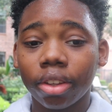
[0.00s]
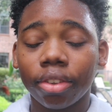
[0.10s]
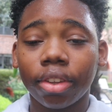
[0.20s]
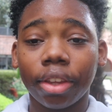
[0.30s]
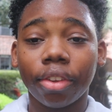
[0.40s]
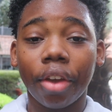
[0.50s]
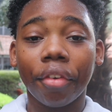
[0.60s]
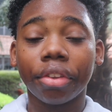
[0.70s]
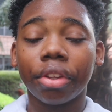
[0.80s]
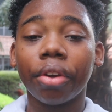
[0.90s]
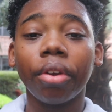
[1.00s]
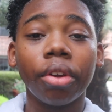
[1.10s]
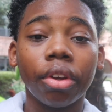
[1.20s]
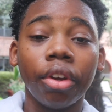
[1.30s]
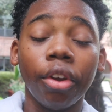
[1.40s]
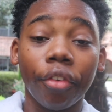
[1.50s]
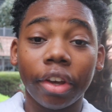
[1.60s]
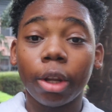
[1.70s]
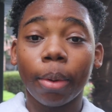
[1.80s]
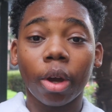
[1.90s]
Stay safe out there. Don't
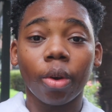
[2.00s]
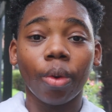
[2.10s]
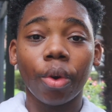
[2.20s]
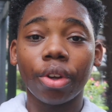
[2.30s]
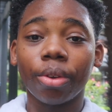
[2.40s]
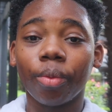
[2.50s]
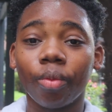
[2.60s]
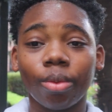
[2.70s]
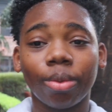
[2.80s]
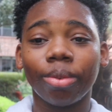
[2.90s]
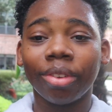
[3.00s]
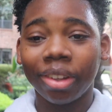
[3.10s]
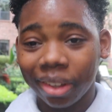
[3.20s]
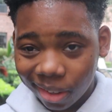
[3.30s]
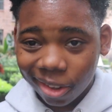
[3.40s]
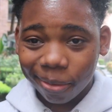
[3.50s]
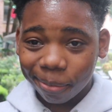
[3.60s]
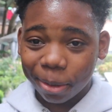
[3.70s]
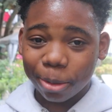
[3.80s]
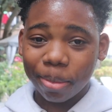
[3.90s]
forget about Corona.
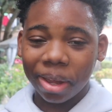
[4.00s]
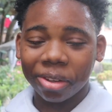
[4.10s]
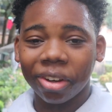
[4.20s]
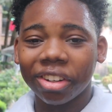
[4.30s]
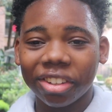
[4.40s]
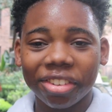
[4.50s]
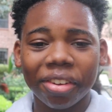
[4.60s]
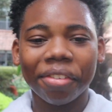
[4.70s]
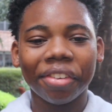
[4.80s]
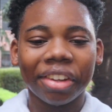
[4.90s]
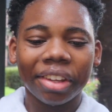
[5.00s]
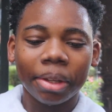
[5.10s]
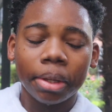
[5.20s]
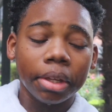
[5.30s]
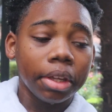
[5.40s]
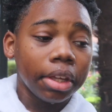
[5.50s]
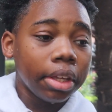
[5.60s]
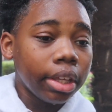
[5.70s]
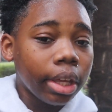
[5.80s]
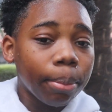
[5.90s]
Put your mask on and stuff.
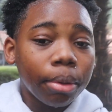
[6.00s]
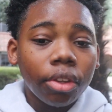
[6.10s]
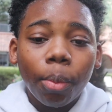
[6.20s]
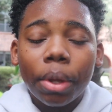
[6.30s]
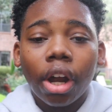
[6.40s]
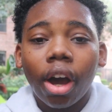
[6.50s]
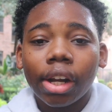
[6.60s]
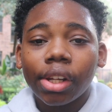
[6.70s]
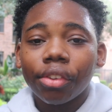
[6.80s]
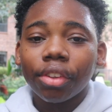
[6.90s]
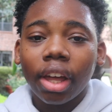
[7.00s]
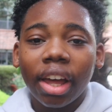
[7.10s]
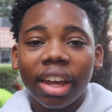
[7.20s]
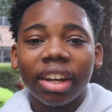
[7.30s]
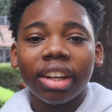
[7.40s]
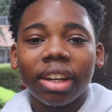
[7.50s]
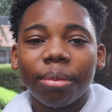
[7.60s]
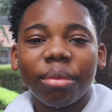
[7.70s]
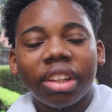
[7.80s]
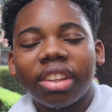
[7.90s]
Yeah, but it's a bit hot outside.
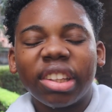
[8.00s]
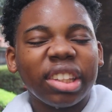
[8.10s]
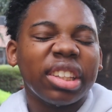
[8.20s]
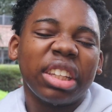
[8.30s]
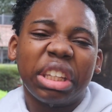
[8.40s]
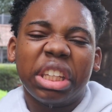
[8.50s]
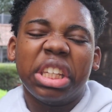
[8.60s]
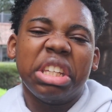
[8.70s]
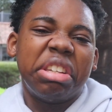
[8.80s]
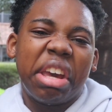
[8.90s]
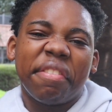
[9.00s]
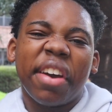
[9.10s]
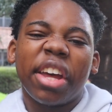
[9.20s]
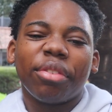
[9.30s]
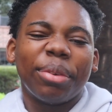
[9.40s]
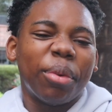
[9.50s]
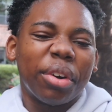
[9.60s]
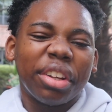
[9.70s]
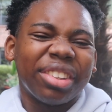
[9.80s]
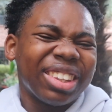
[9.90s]
I mean, heat advisory
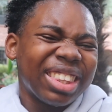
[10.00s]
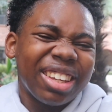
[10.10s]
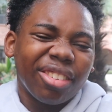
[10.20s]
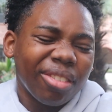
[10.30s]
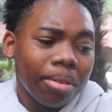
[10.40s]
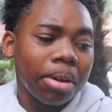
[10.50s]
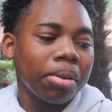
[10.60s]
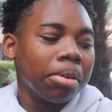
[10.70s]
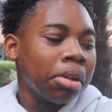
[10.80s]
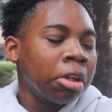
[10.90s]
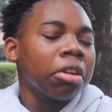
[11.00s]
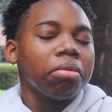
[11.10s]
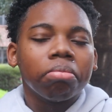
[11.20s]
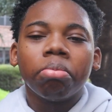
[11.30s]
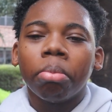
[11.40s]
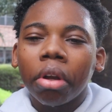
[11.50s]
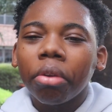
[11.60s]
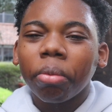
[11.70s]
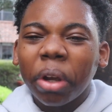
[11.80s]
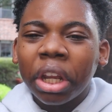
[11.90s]
warnings and things are out, but
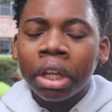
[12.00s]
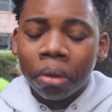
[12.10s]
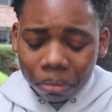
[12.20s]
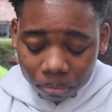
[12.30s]
it's raining.